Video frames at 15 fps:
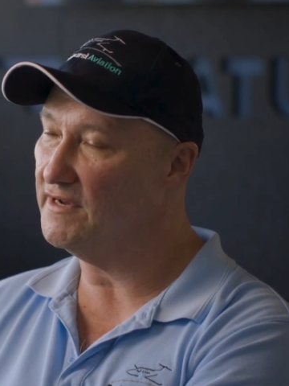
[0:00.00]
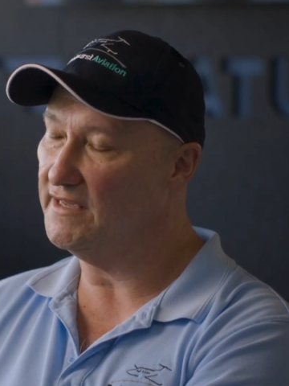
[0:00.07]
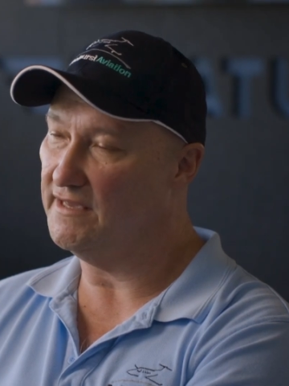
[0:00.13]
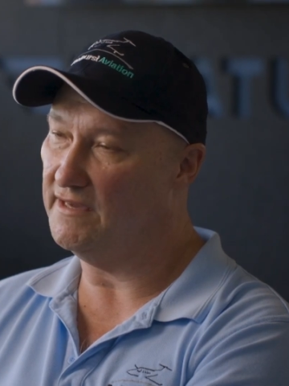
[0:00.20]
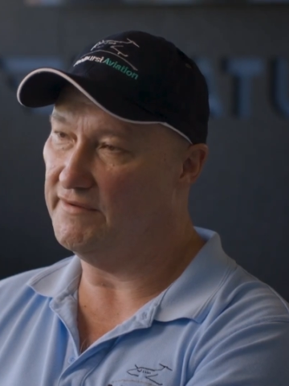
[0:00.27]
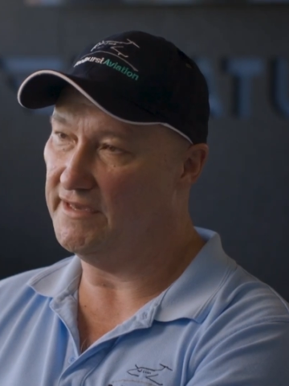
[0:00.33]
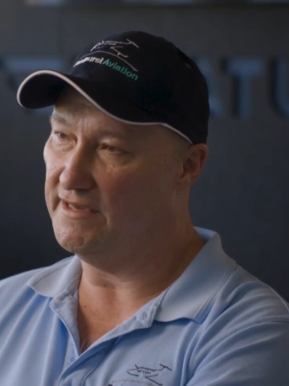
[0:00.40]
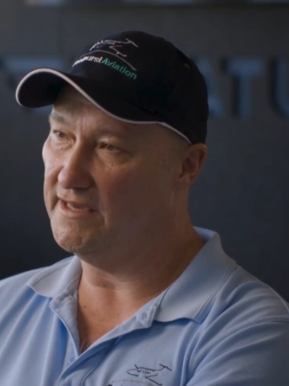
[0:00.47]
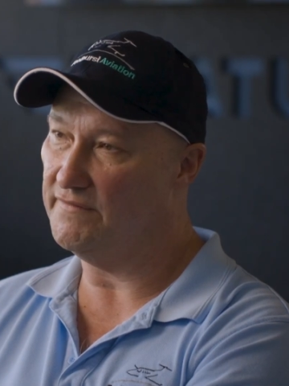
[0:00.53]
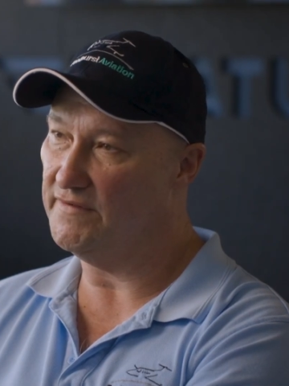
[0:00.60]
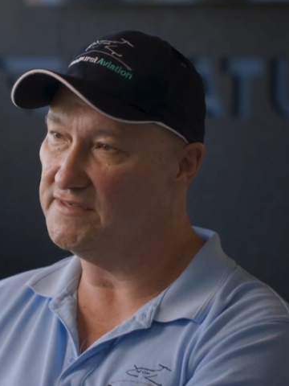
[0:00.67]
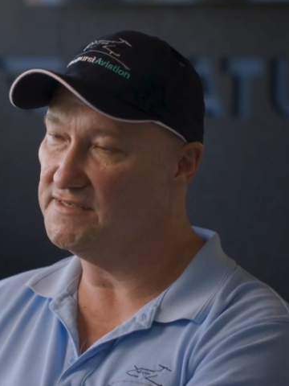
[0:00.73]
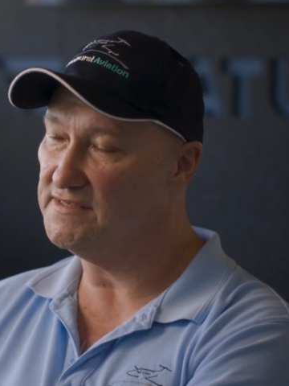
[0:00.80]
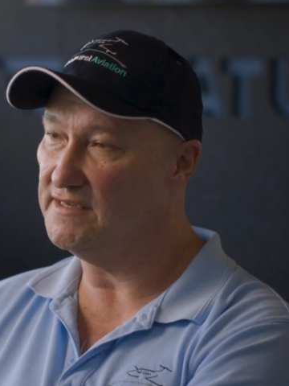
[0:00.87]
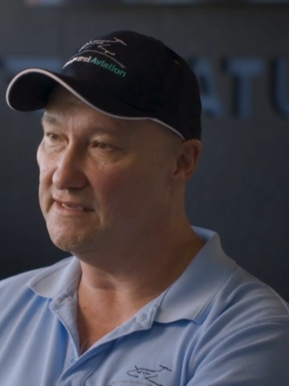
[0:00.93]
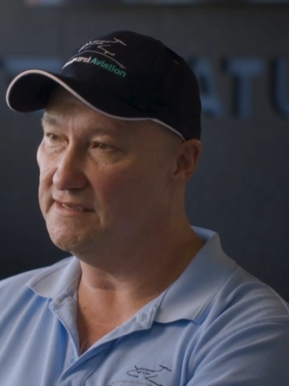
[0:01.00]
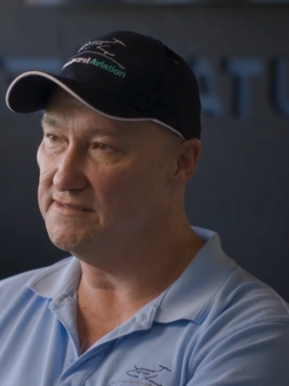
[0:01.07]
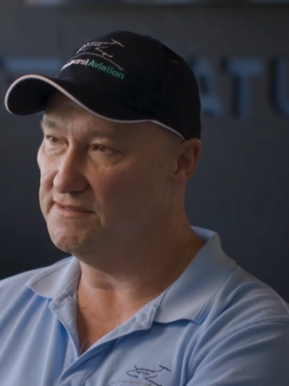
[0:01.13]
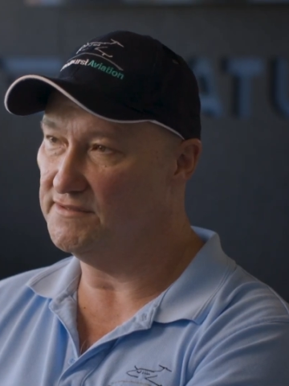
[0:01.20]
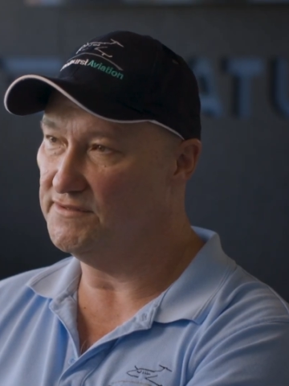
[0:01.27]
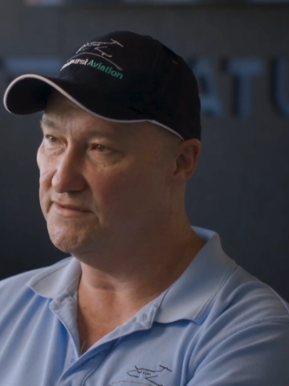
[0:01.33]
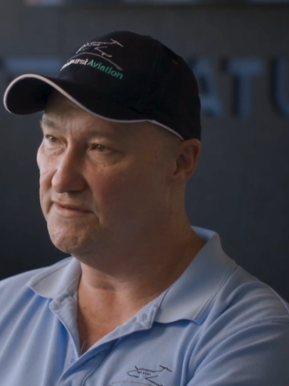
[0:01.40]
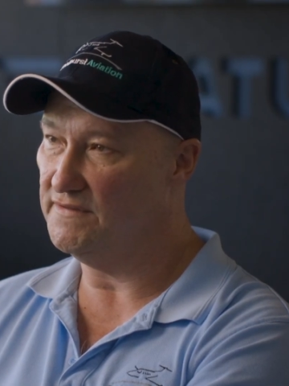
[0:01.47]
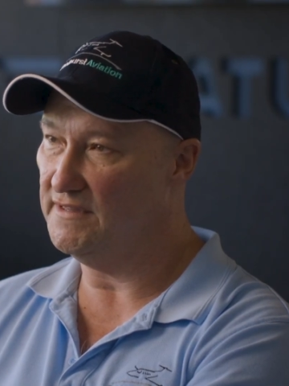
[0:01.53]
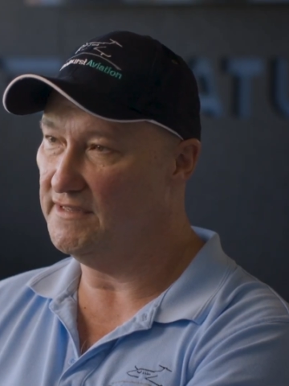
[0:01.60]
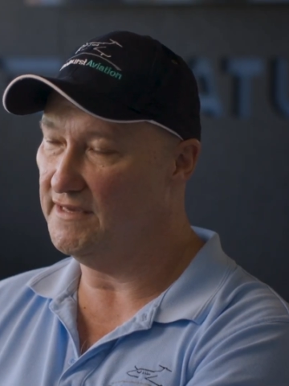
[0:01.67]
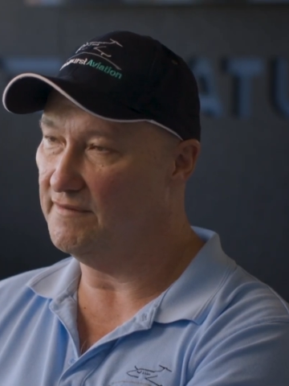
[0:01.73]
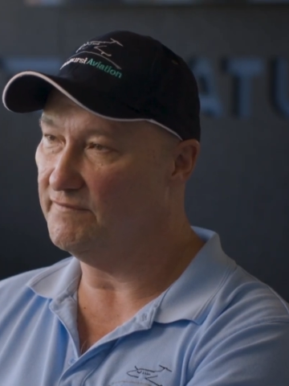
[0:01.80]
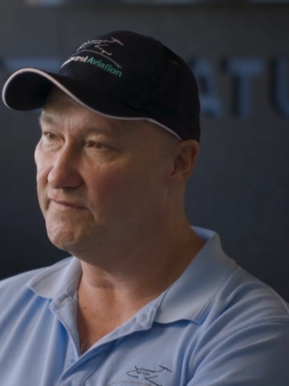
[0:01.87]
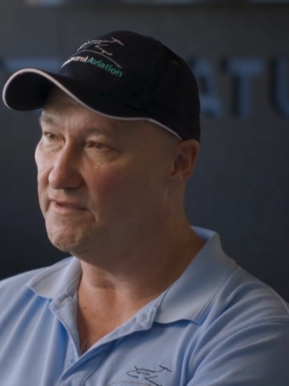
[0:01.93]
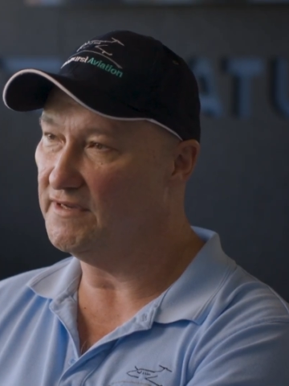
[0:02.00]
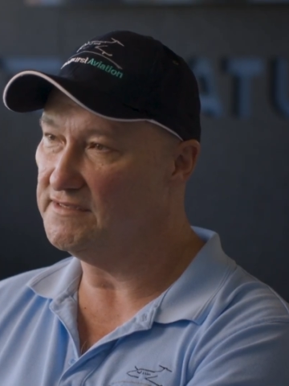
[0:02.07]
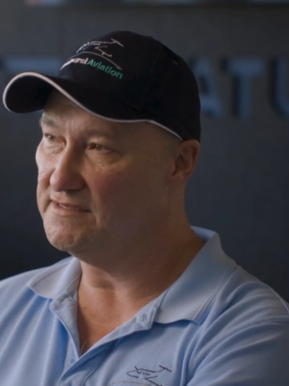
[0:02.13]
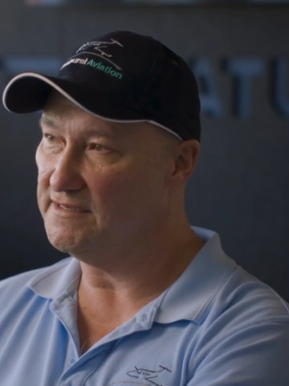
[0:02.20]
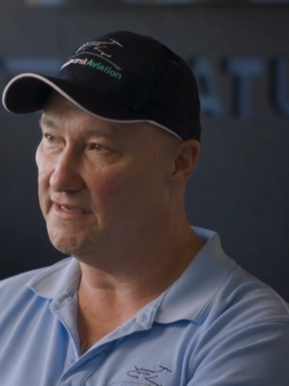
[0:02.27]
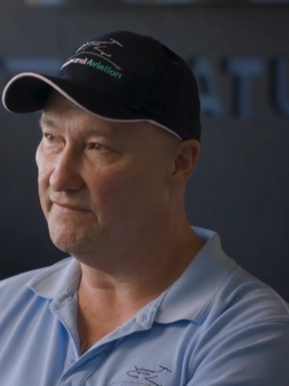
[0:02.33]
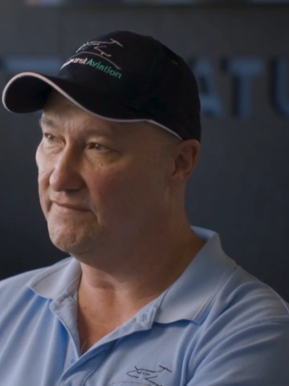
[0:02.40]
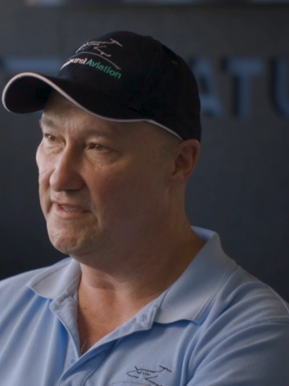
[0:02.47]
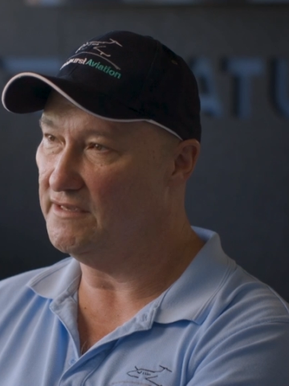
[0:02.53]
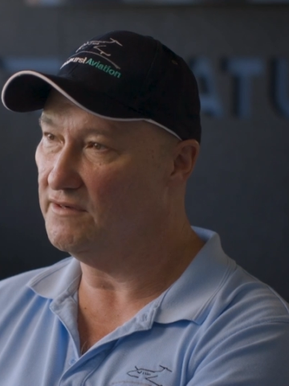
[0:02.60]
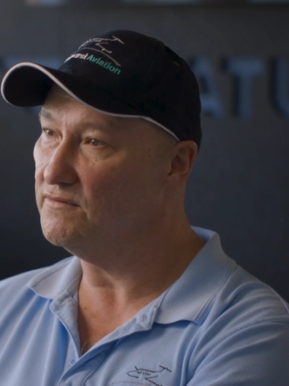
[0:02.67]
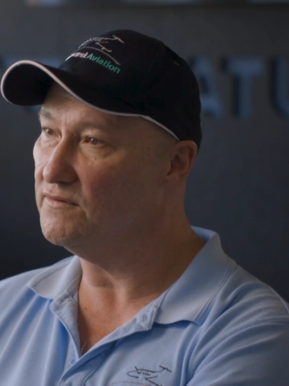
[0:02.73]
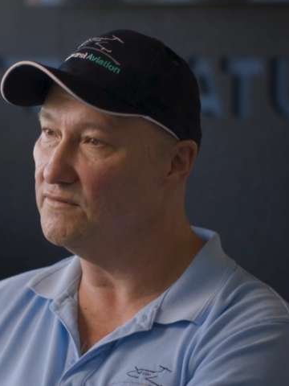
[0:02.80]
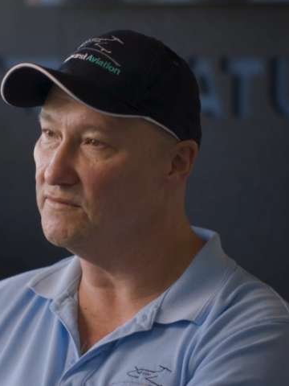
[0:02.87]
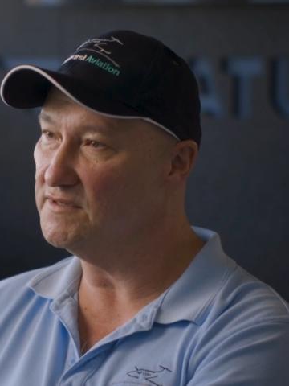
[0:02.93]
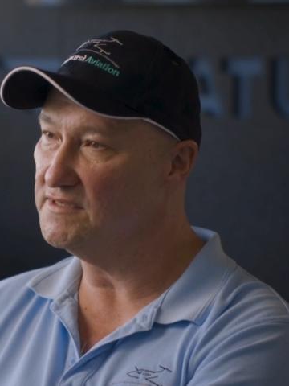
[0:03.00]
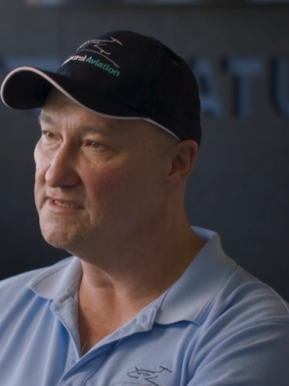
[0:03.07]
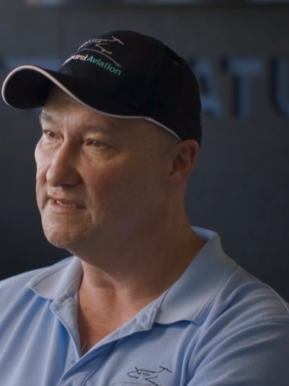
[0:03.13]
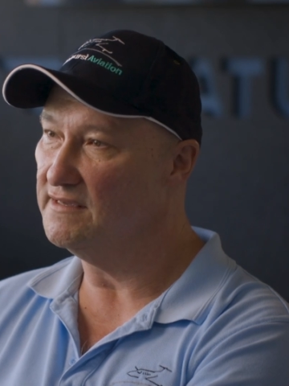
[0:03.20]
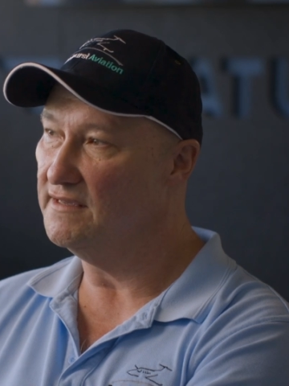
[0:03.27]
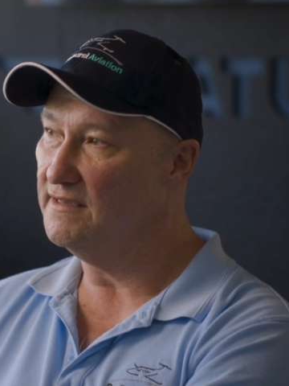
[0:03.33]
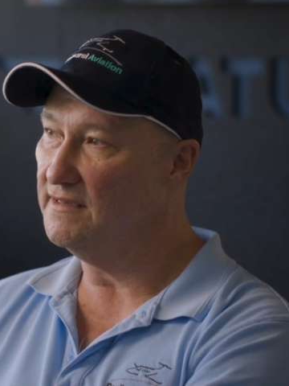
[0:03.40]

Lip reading: to going overseas to do the flight safety course,